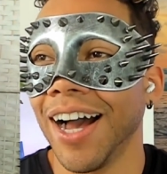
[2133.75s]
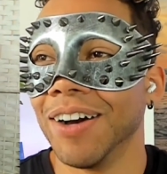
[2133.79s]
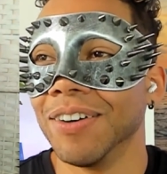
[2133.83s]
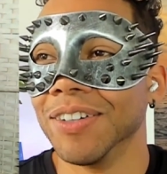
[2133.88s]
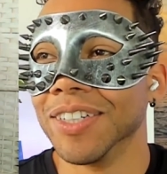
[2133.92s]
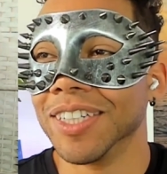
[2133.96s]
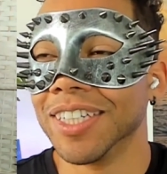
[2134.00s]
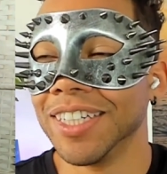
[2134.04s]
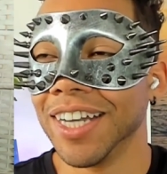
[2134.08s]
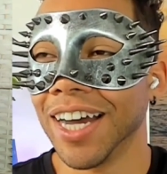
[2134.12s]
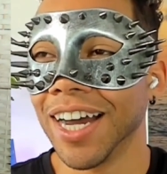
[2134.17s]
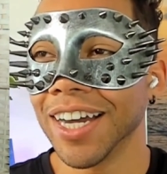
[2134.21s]
I
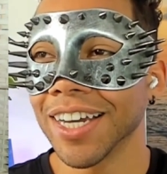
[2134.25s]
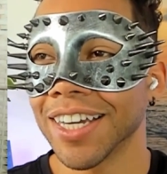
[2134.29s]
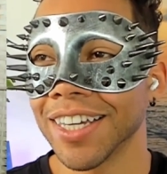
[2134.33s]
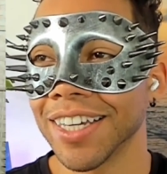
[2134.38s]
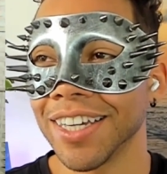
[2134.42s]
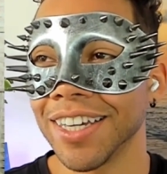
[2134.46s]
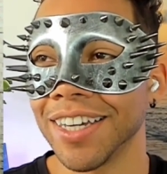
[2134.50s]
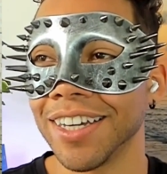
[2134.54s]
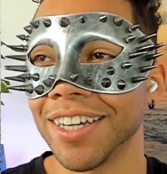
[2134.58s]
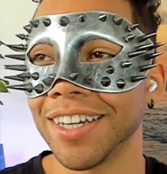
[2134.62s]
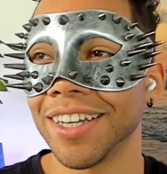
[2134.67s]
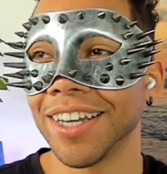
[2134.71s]
was
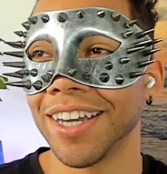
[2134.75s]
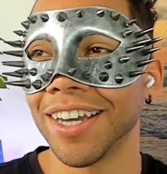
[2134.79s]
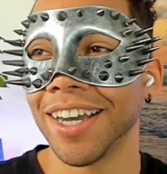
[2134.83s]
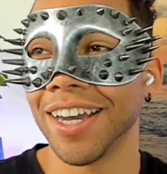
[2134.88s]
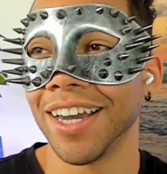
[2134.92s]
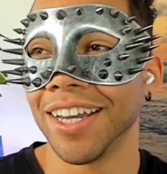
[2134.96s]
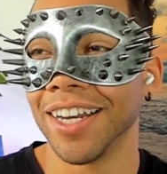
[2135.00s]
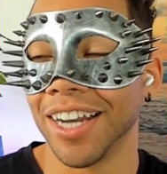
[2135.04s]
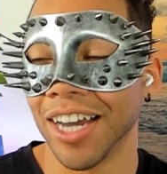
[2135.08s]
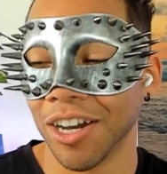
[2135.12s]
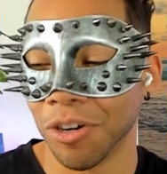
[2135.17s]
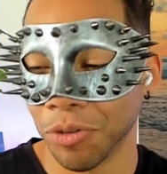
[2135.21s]
knocking it
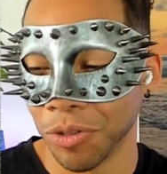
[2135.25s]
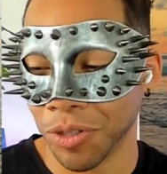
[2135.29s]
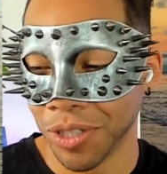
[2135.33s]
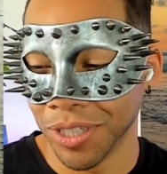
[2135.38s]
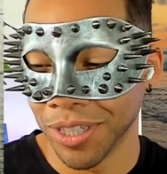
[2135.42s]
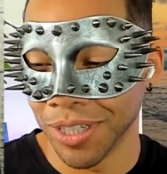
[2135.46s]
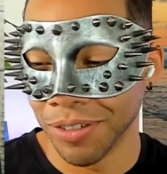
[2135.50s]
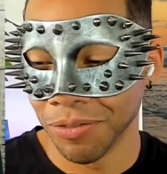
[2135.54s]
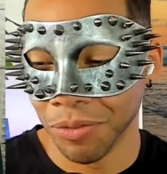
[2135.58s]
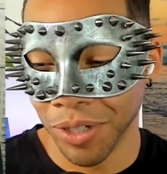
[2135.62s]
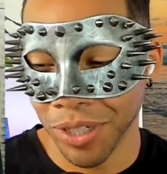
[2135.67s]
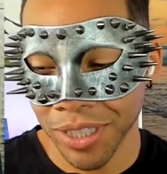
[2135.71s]
and
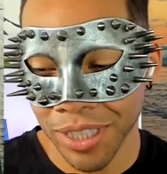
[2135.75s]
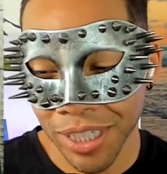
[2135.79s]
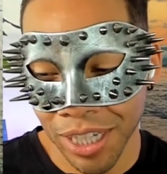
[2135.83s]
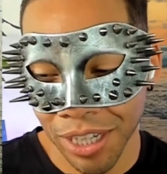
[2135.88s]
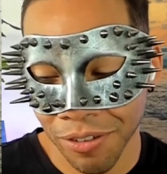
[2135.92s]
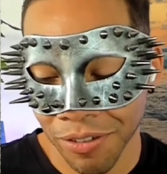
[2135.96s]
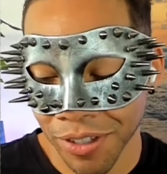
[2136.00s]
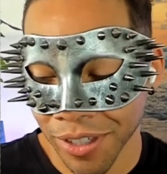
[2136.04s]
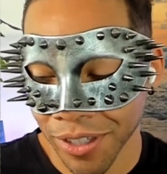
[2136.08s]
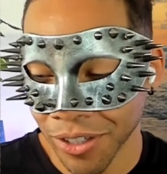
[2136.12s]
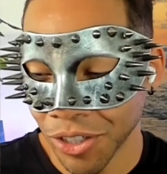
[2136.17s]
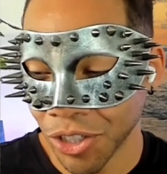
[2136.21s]
wasn't
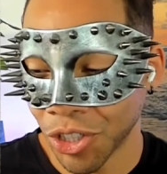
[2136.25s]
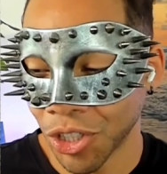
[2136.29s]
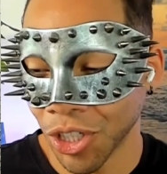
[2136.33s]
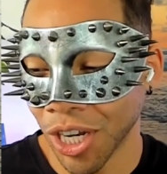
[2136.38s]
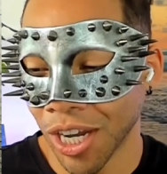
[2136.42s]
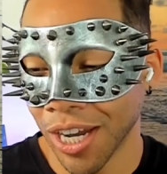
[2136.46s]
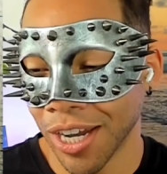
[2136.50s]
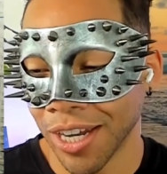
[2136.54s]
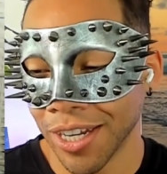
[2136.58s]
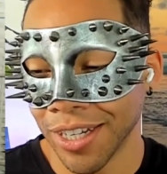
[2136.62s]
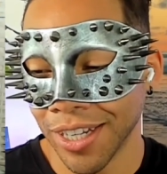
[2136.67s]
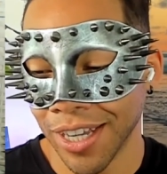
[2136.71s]
giving it a
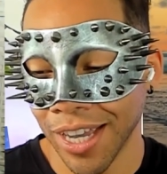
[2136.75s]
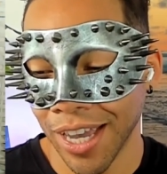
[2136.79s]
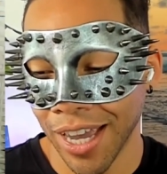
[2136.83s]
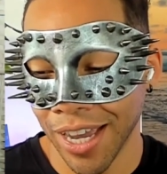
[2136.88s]
shot,